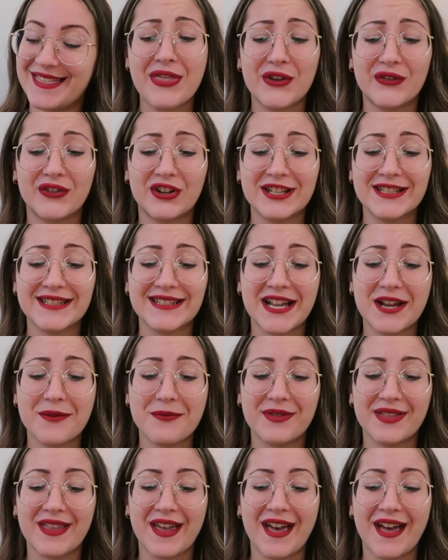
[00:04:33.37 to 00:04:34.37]
The first
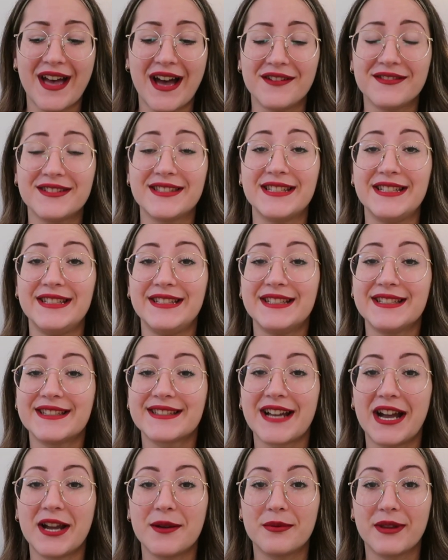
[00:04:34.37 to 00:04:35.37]
time that I've seen this
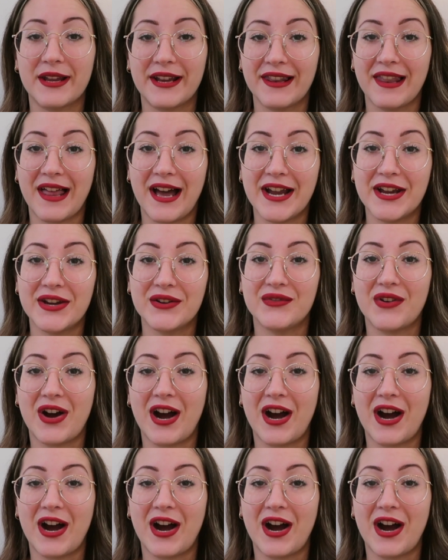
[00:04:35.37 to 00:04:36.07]
guy play live,